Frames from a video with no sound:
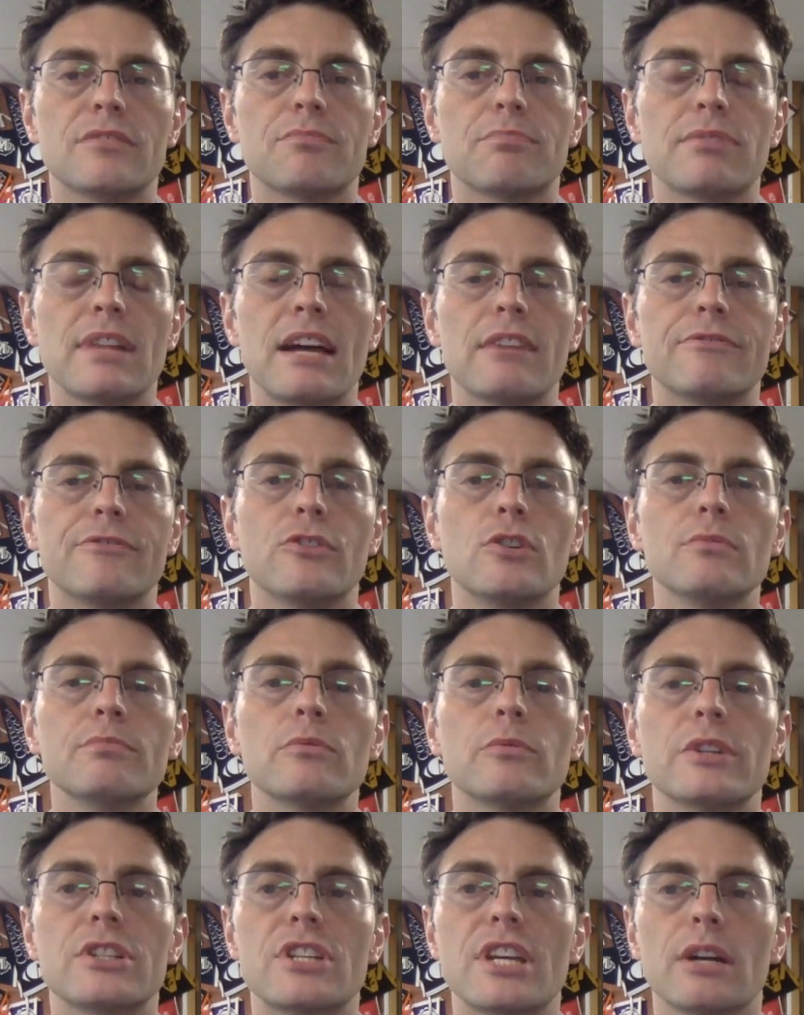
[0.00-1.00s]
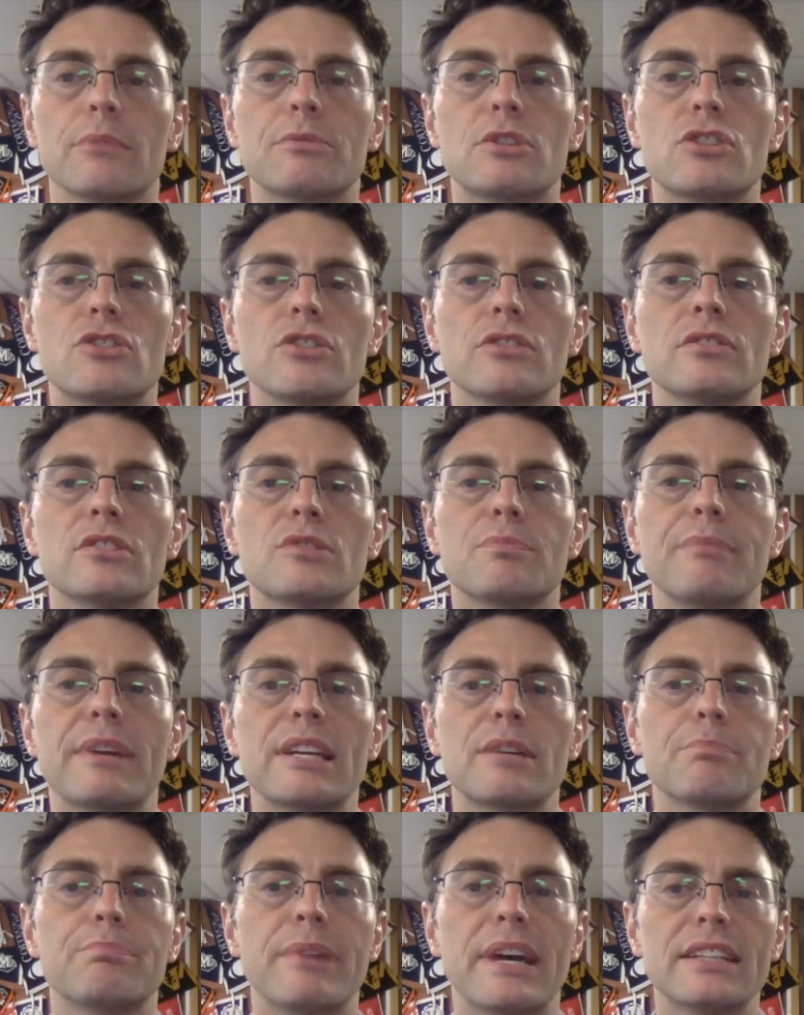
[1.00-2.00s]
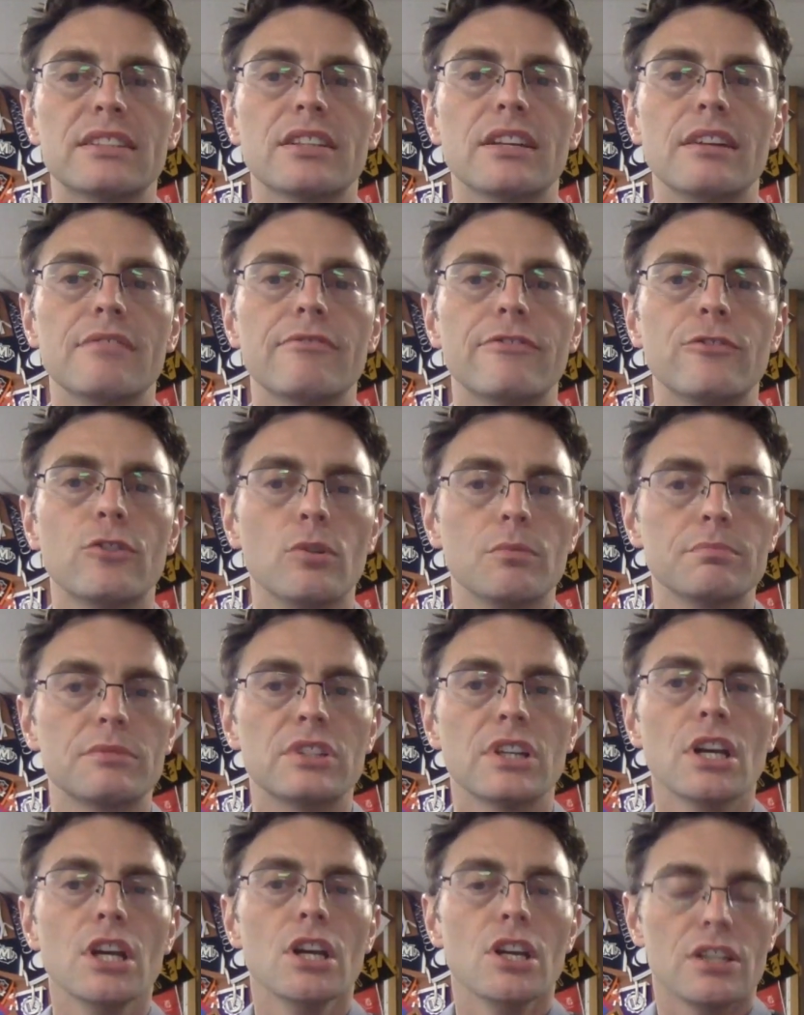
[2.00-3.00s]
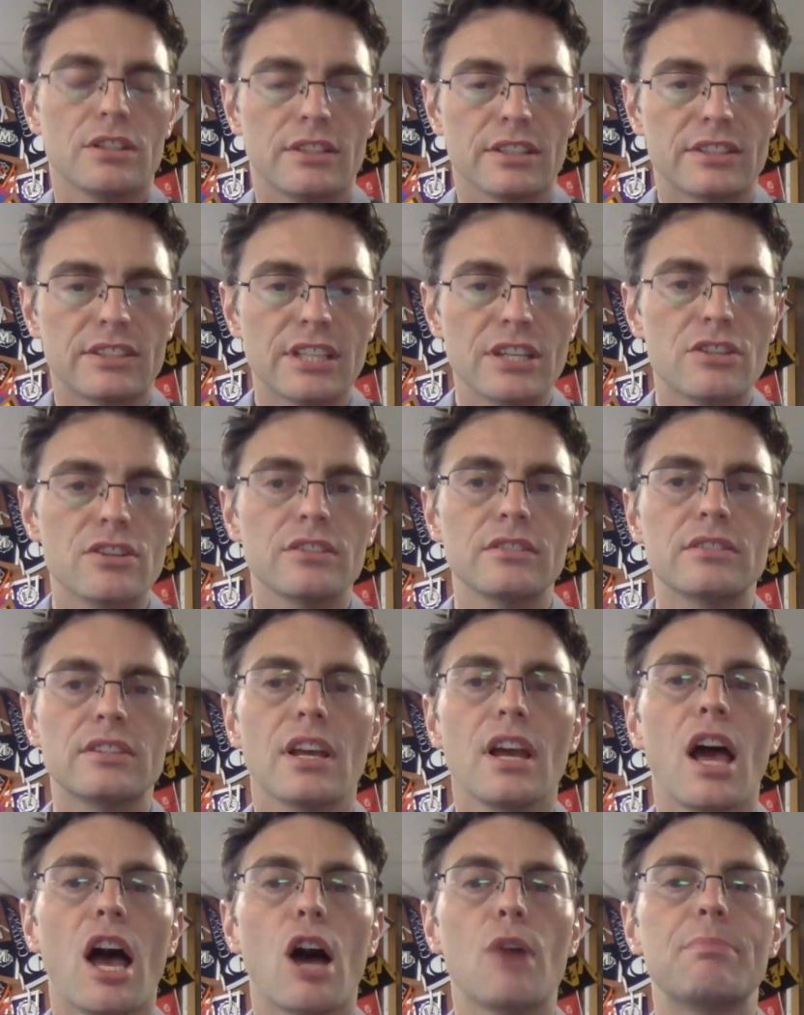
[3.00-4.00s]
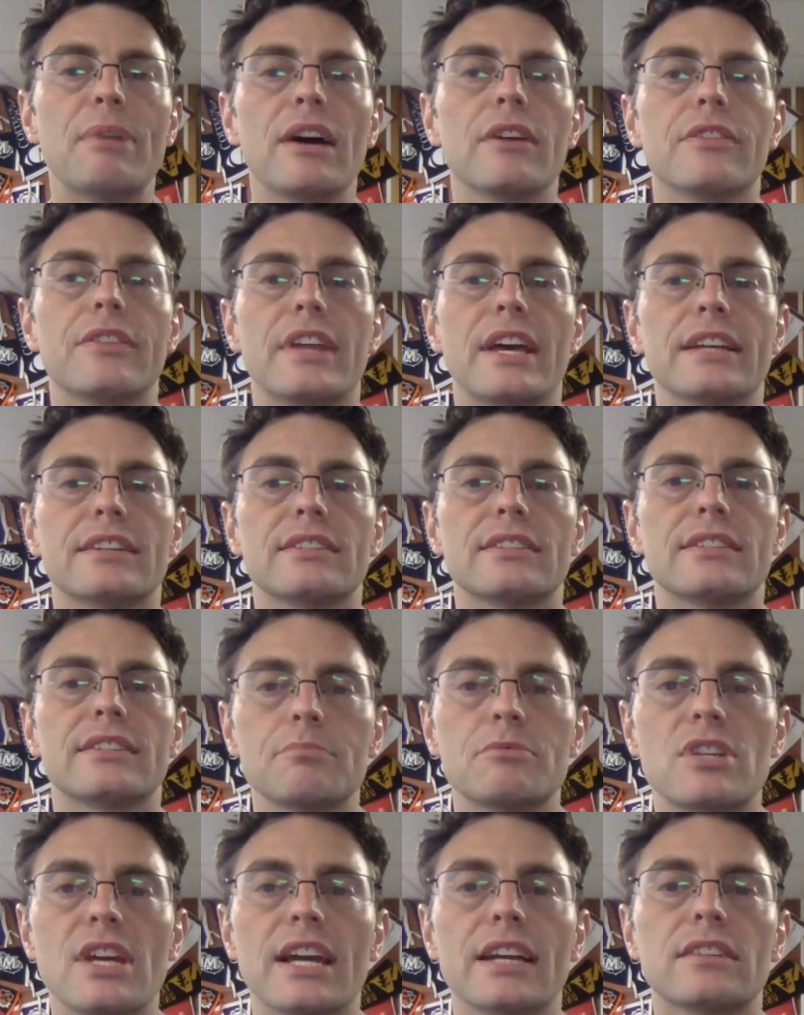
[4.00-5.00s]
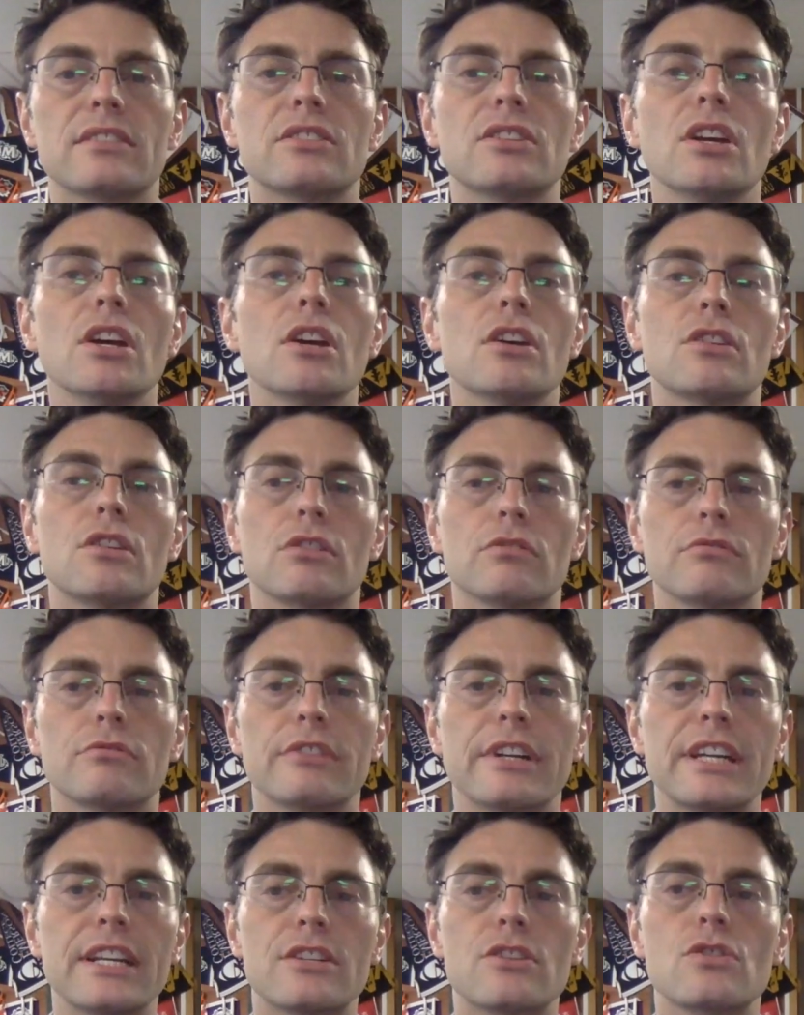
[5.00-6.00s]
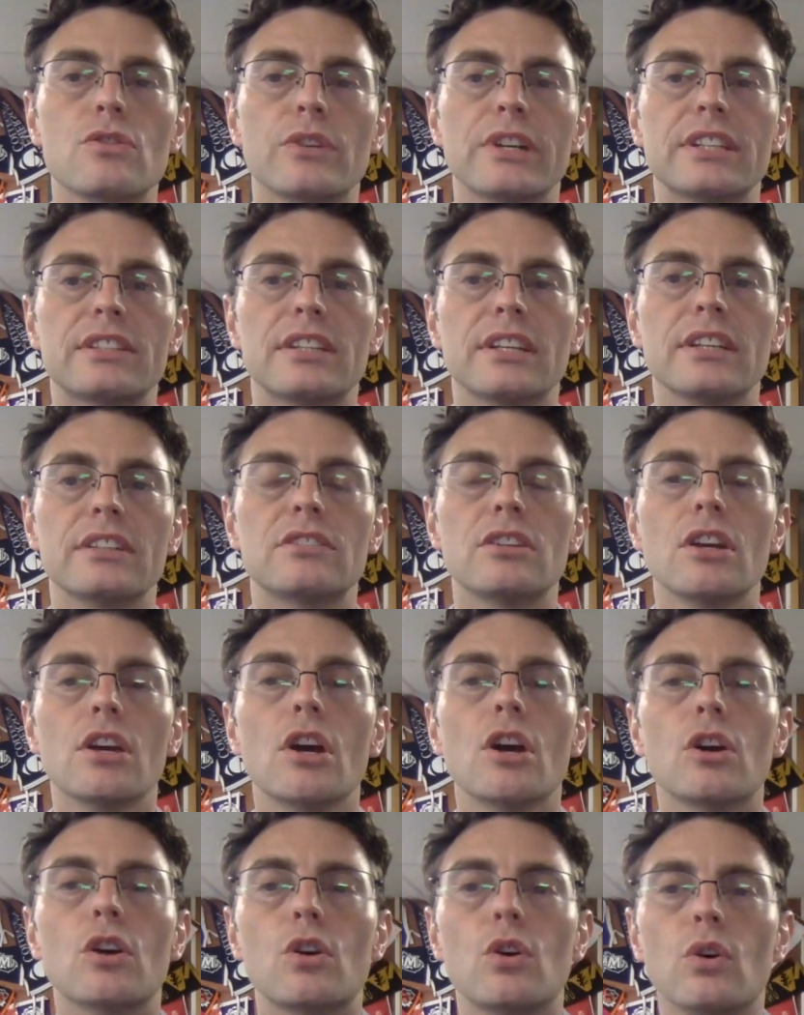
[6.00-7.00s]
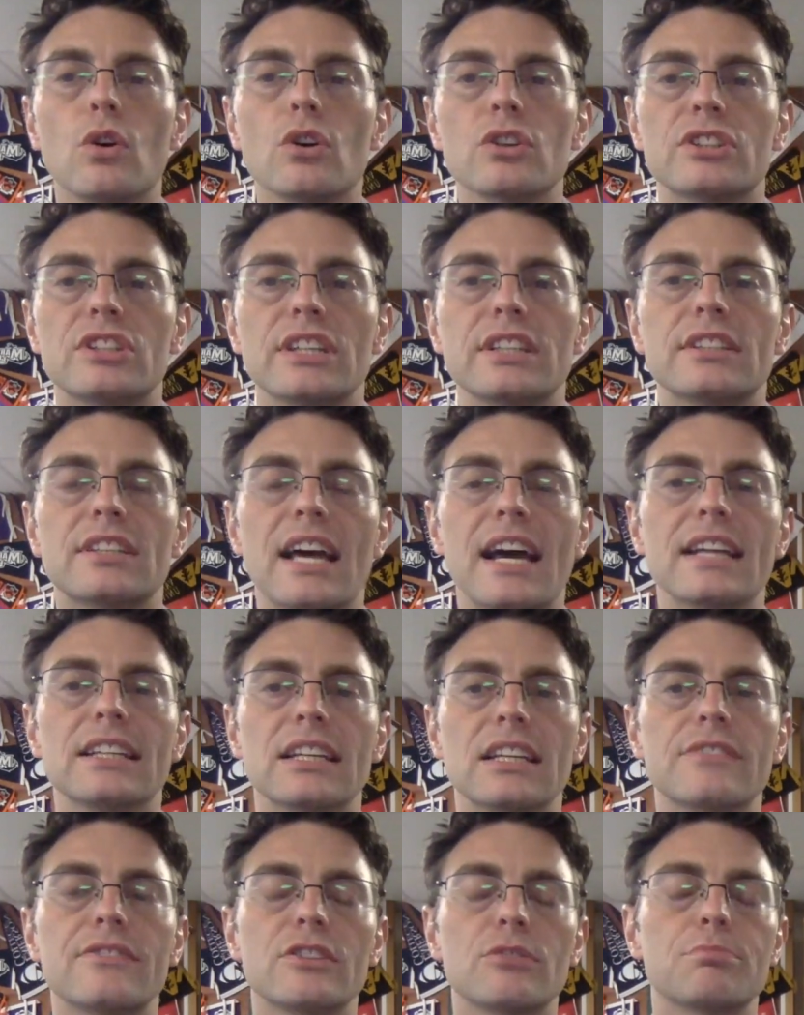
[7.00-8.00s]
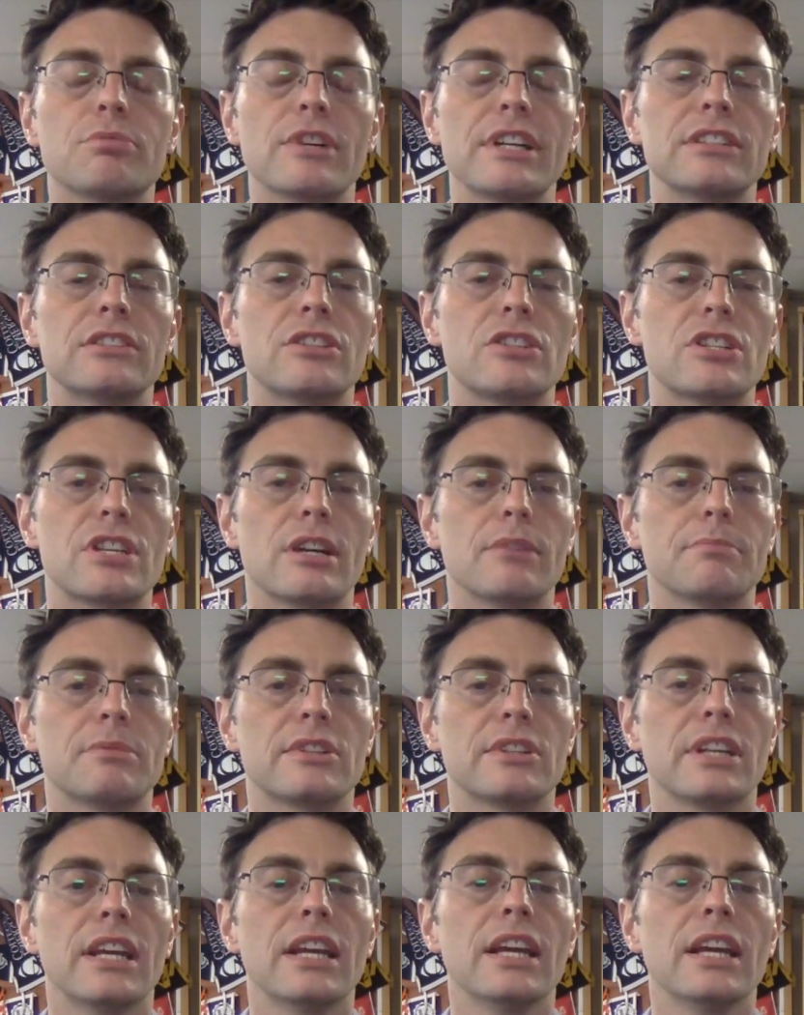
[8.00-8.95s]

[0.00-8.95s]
platform which helps students make better informed decisions about their subjects, career choices, courses, and even apprenticeships.